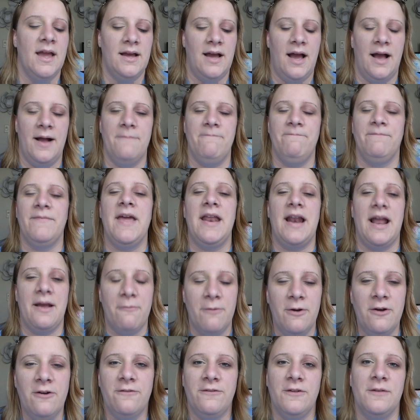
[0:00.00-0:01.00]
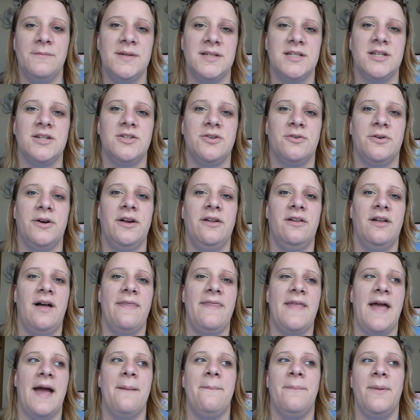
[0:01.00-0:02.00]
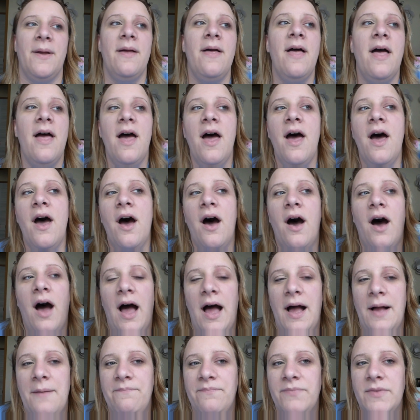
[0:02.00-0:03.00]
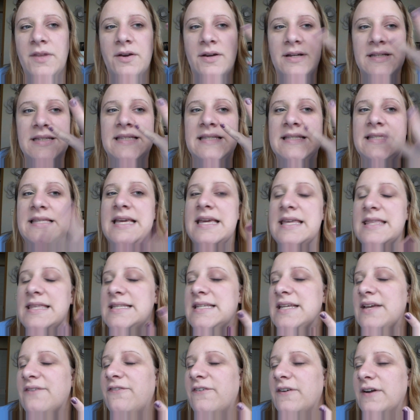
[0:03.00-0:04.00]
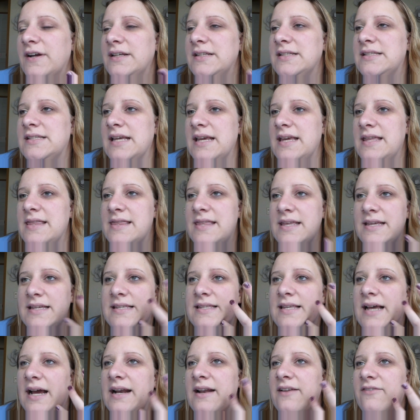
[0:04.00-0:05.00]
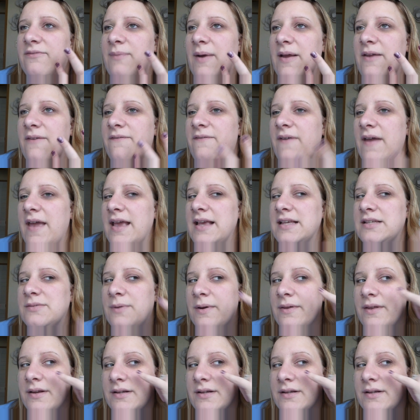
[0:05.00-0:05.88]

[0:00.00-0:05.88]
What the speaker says: And I will film a tutorial on that. But you can see the difference in this side of my face where